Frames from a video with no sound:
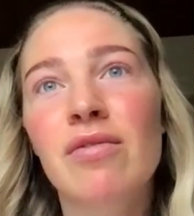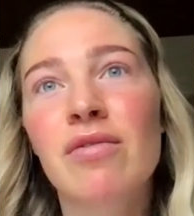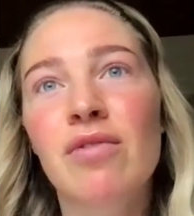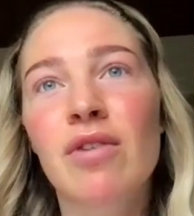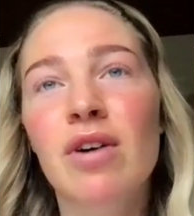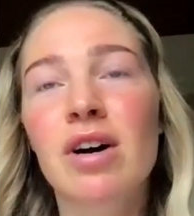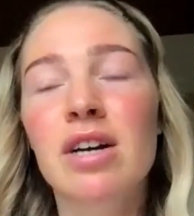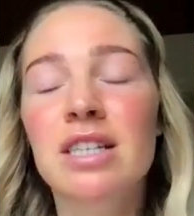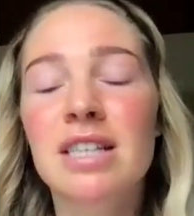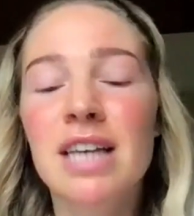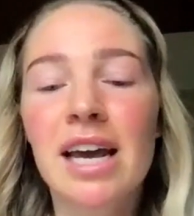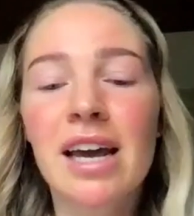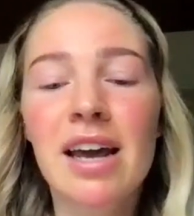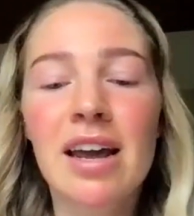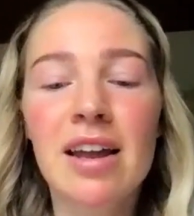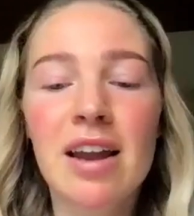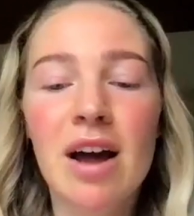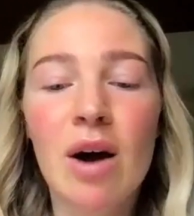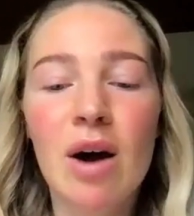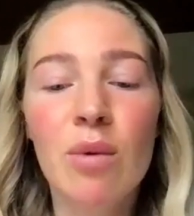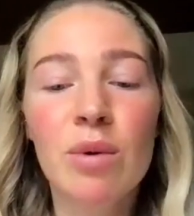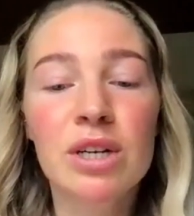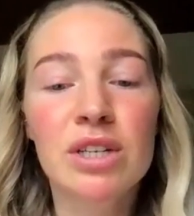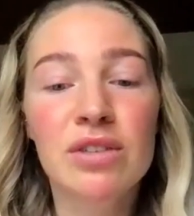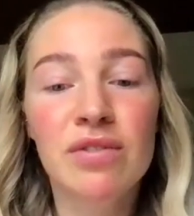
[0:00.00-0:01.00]
for a second, I
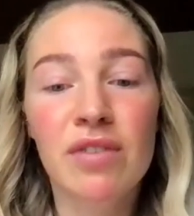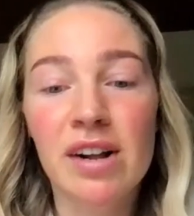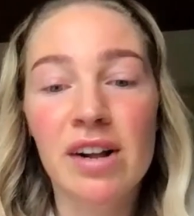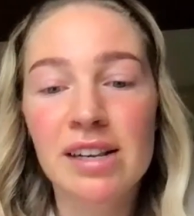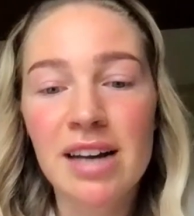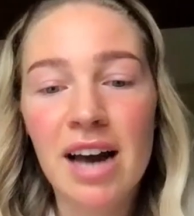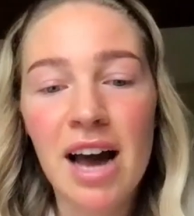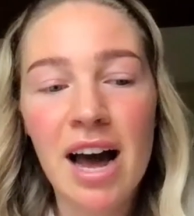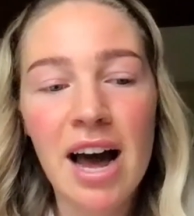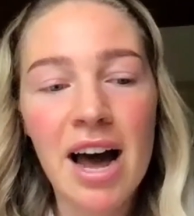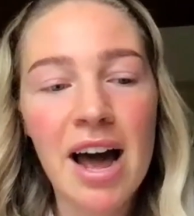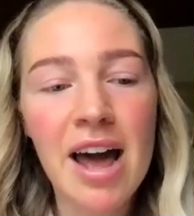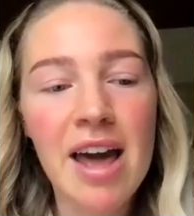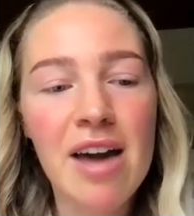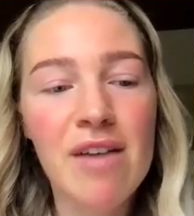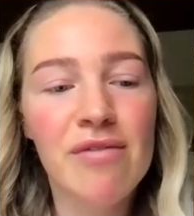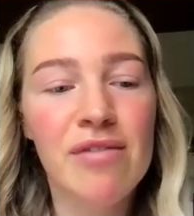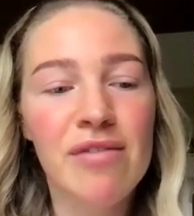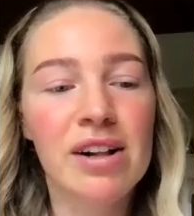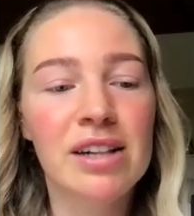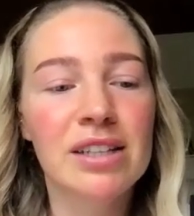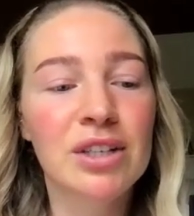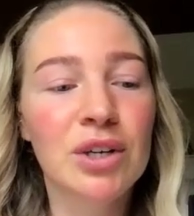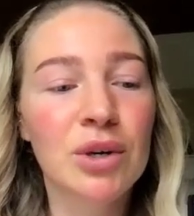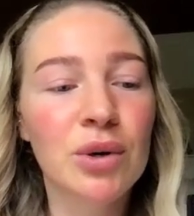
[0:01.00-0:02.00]
always felt high, I
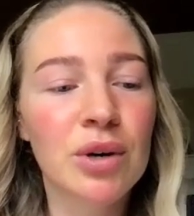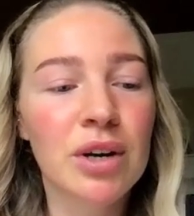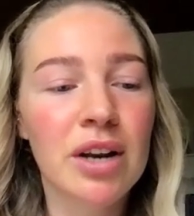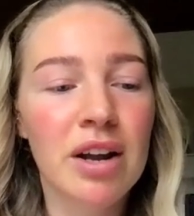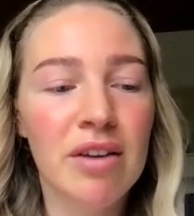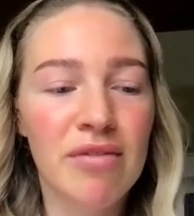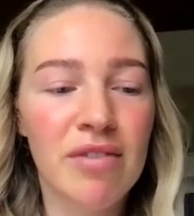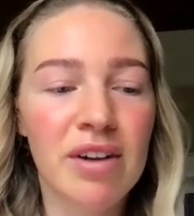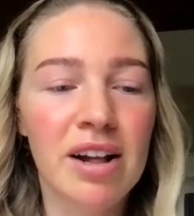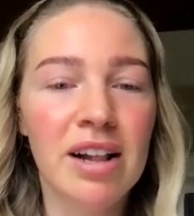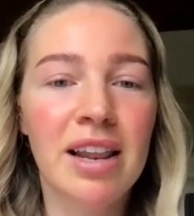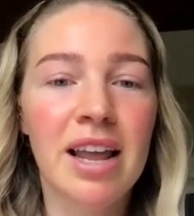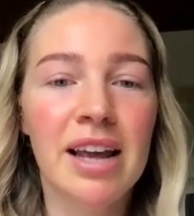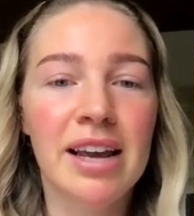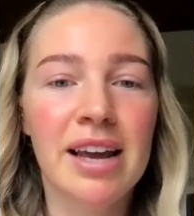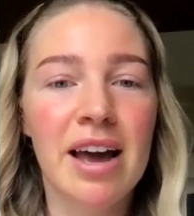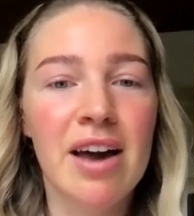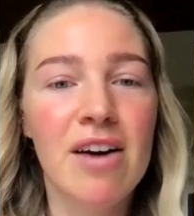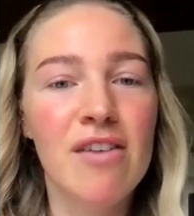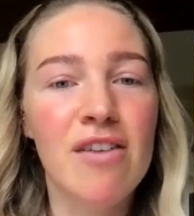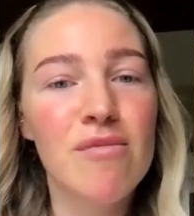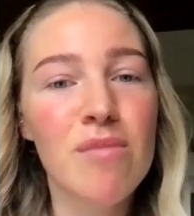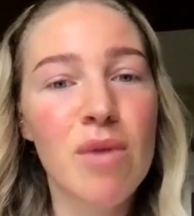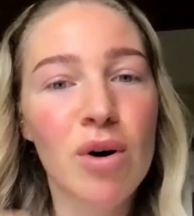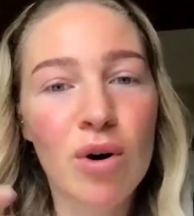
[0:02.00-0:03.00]
felt good, I felt like I
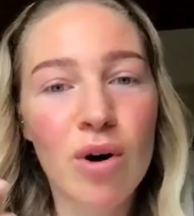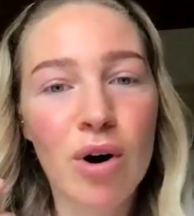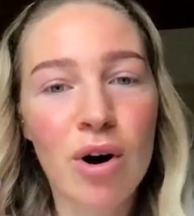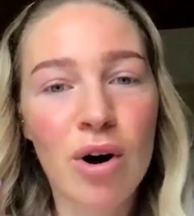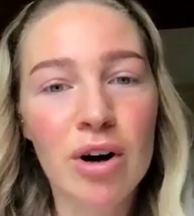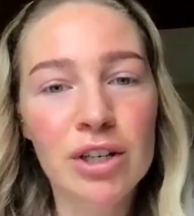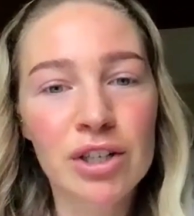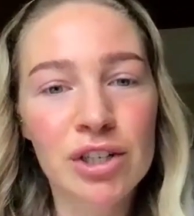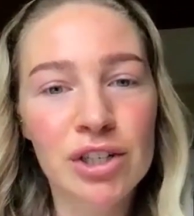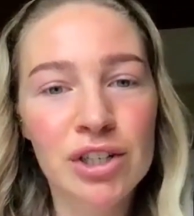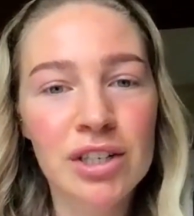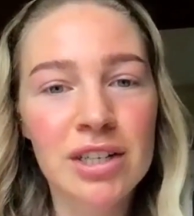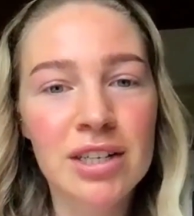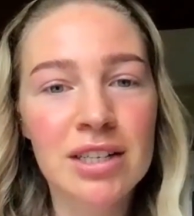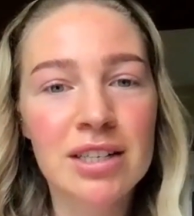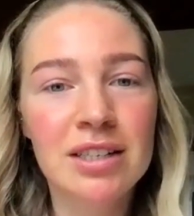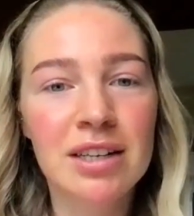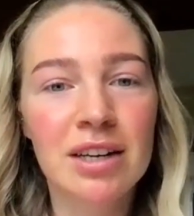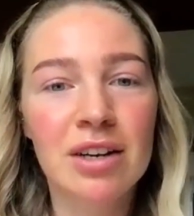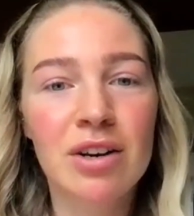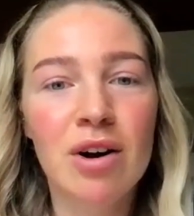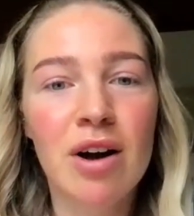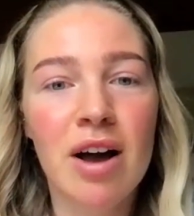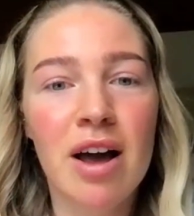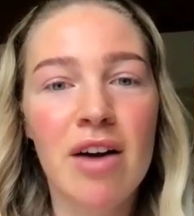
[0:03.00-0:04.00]
have more conscious,
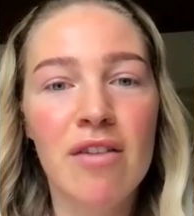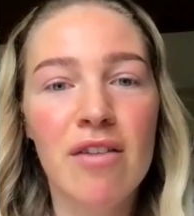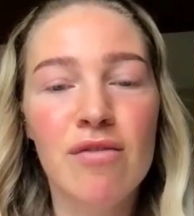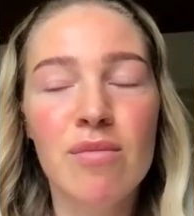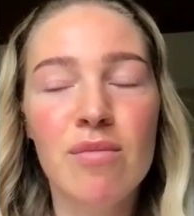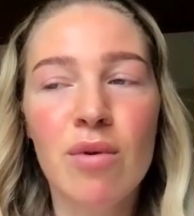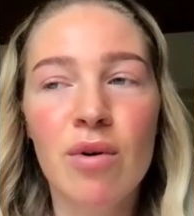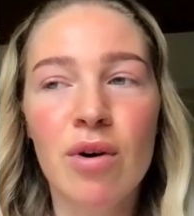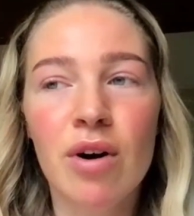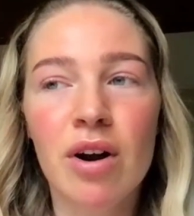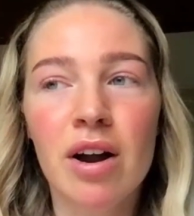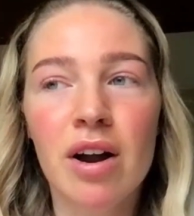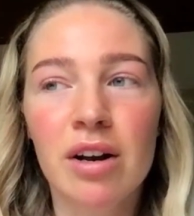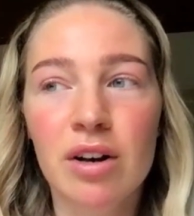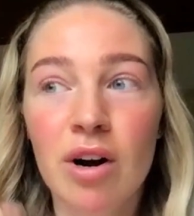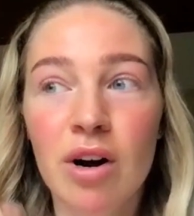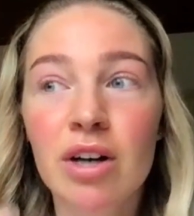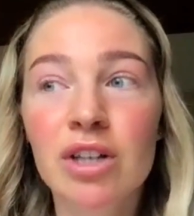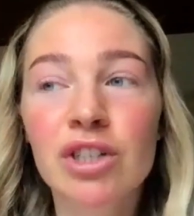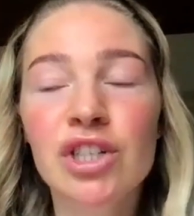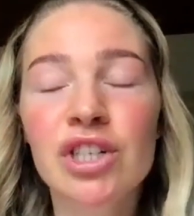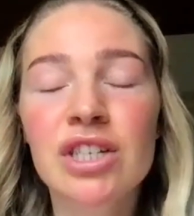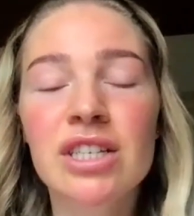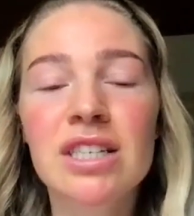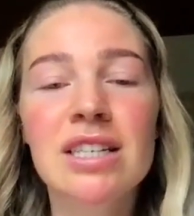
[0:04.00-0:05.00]
you know, I have more uh,
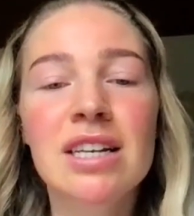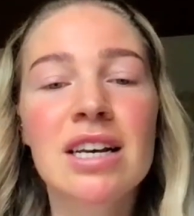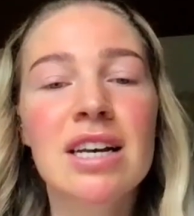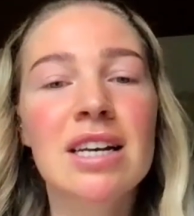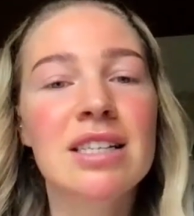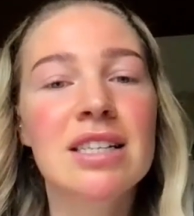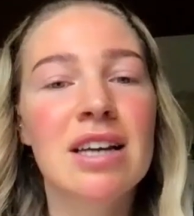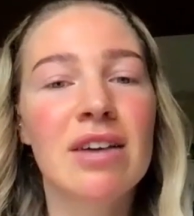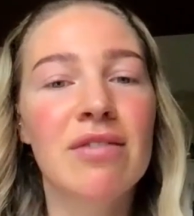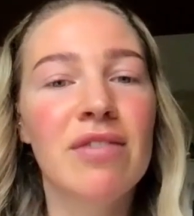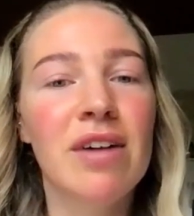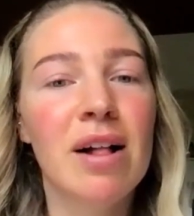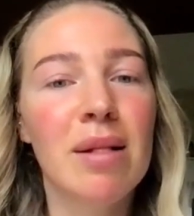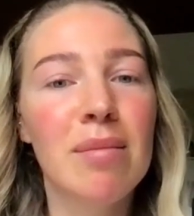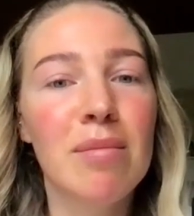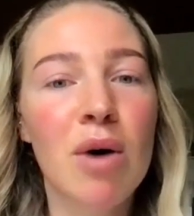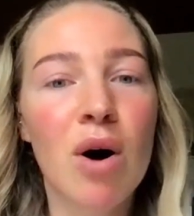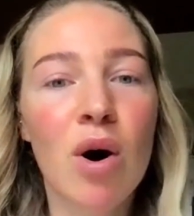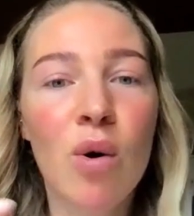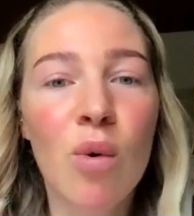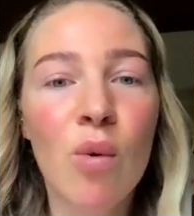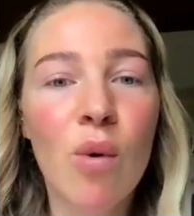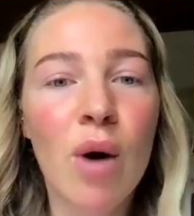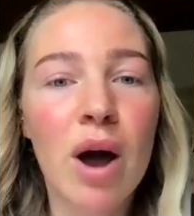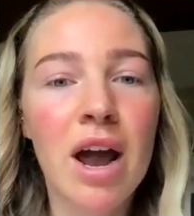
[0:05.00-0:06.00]
consciousness, I felt more
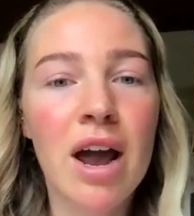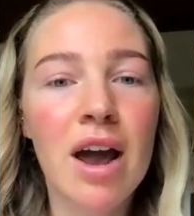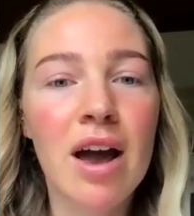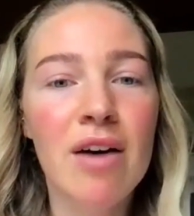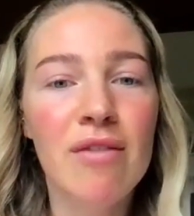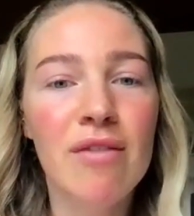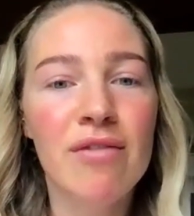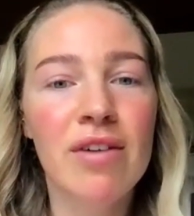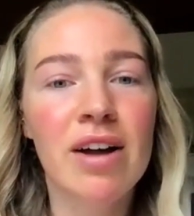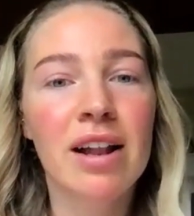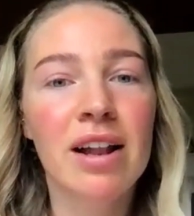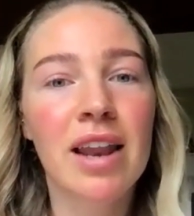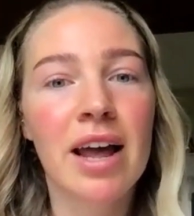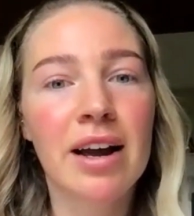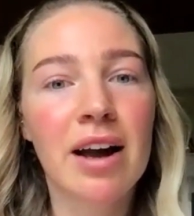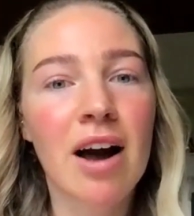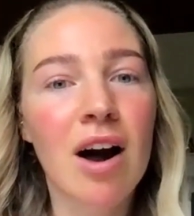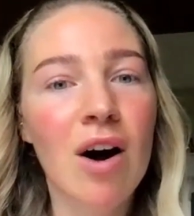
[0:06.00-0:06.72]
aware, I felt like,